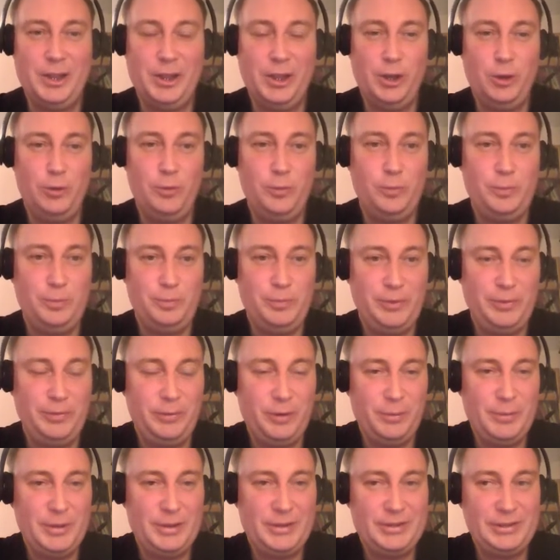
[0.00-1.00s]
no
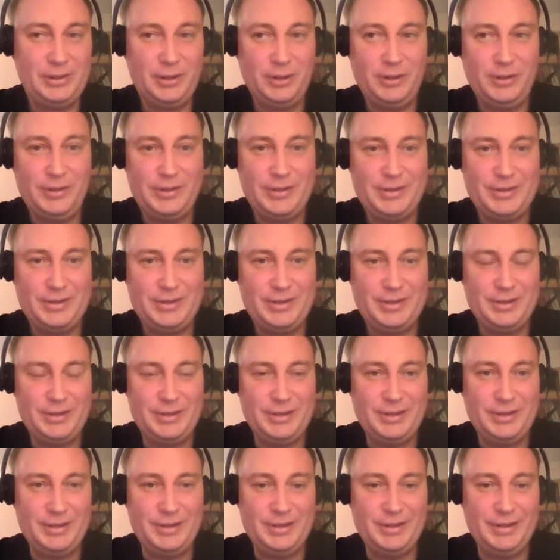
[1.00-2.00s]
performance loss
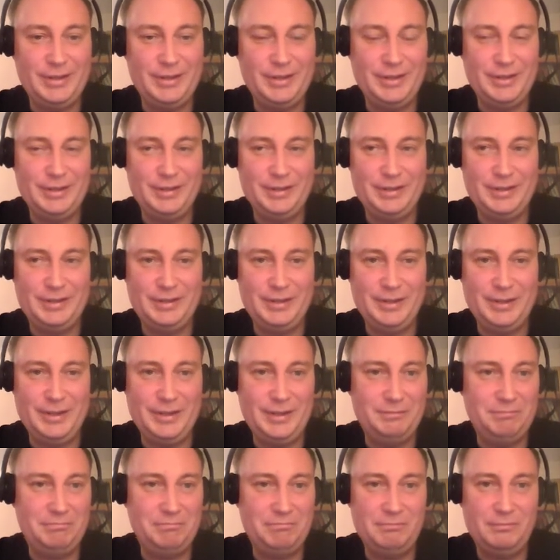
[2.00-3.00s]

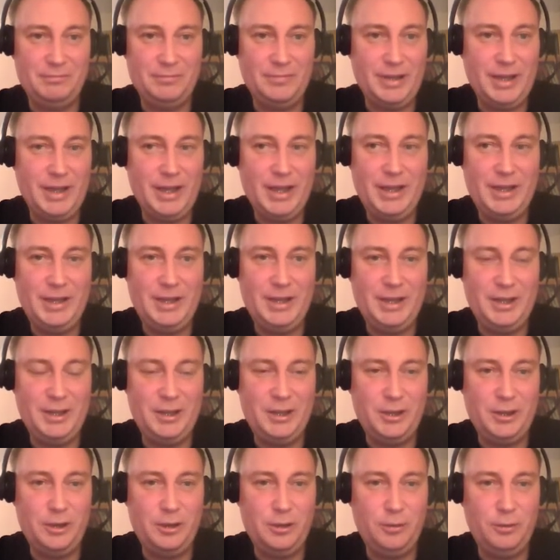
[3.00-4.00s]
in
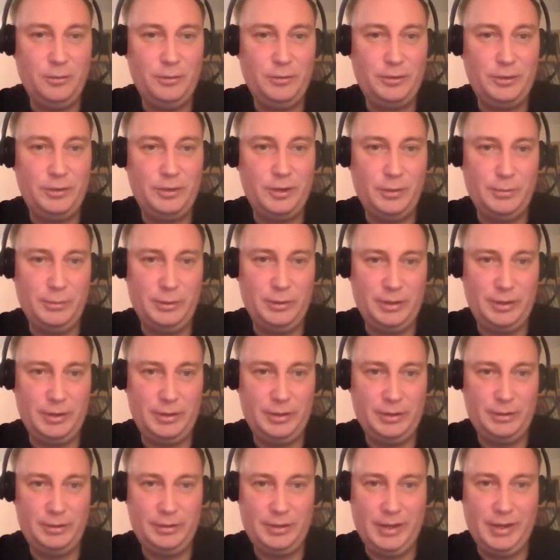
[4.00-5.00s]
any known common
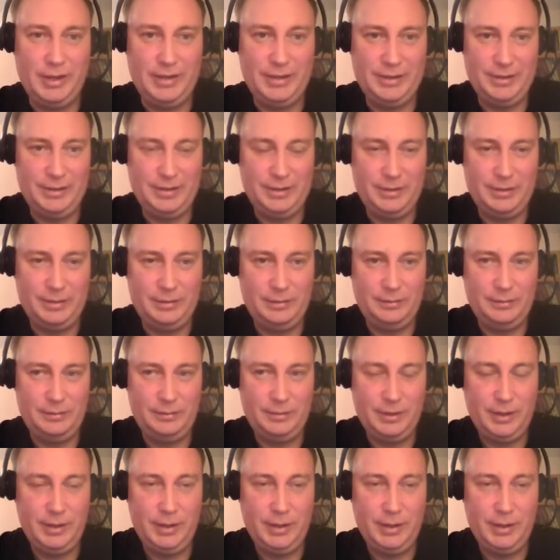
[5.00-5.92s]
cases.